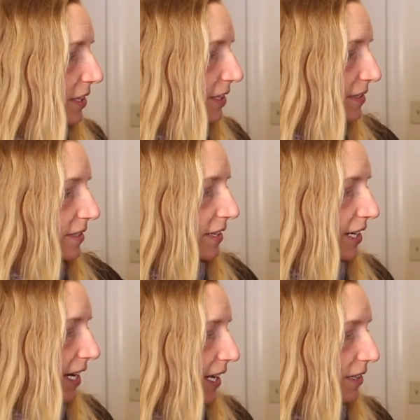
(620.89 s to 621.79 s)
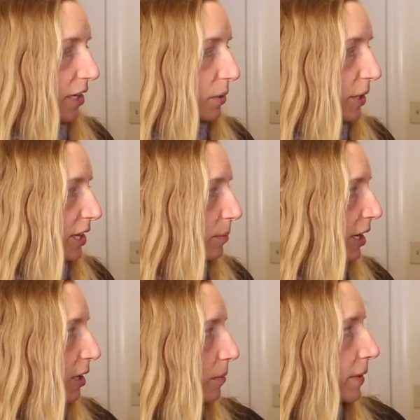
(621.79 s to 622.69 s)
to this in that it had color work at the
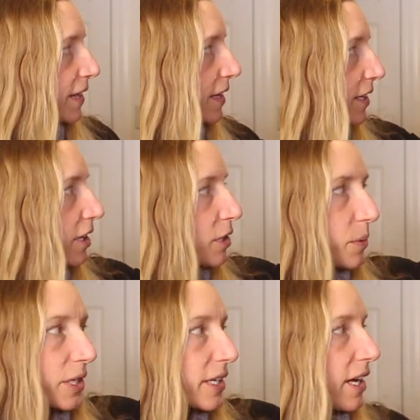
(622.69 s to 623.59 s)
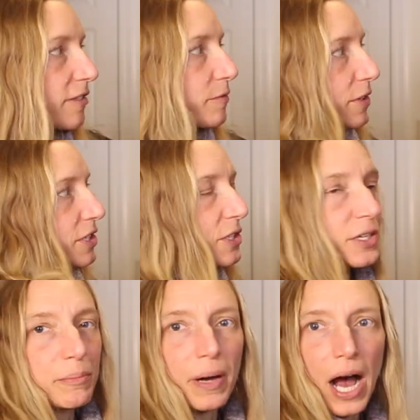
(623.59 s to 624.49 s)
bottom, and then the color work kind of
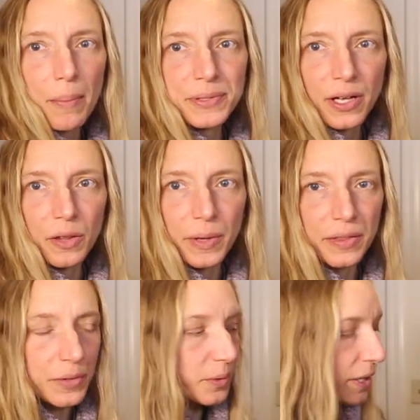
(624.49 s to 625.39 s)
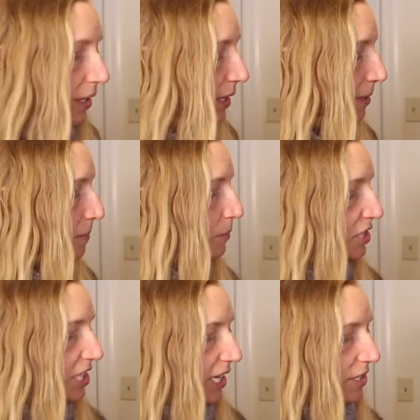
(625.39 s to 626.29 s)
continued in pops all the way through.
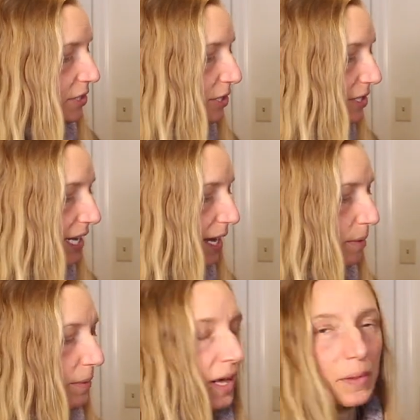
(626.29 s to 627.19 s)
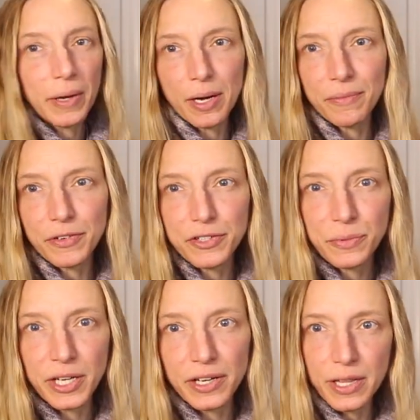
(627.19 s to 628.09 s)
But she had a turned hem on the bottom of her
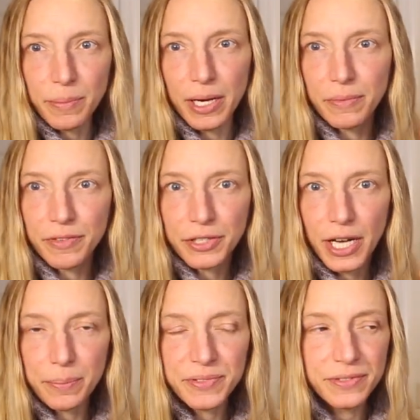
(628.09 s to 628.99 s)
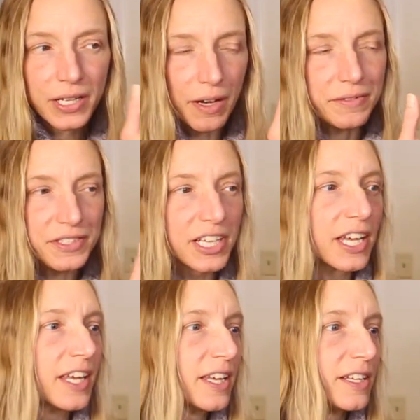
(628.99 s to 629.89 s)
sweater and the bottom of her cups, cuffs.
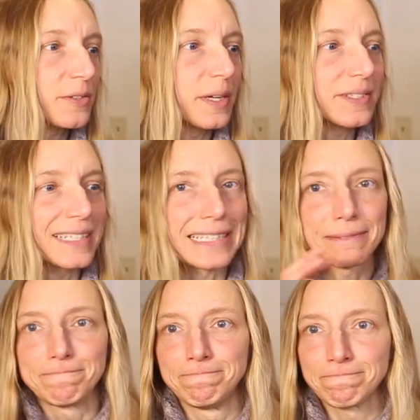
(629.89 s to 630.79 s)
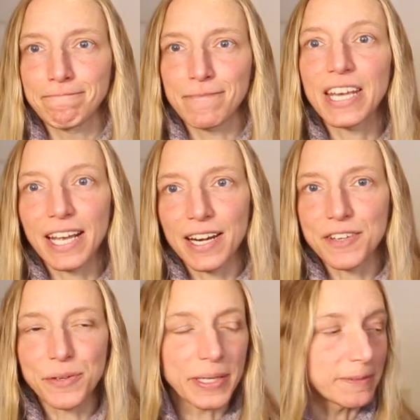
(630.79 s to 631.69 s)
So I was like, I gotta
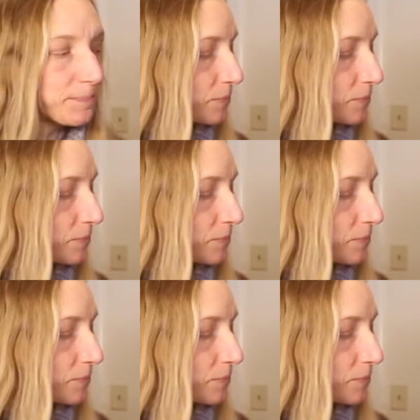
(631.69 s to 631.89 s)
do it.